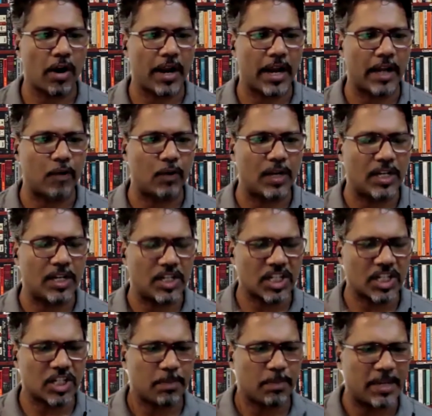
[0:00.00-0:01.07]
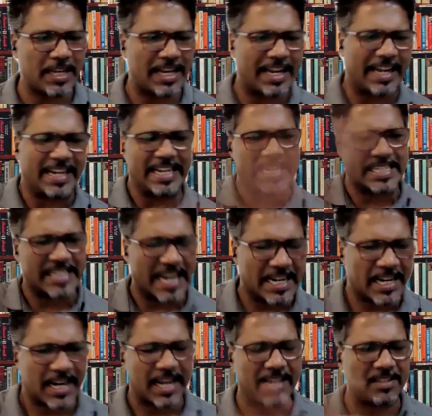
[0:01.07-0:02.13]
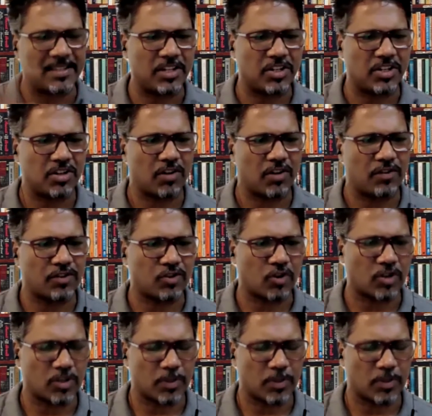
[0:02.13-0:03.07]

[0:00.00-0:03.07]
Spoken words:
it will just be a re-centralization of sorts?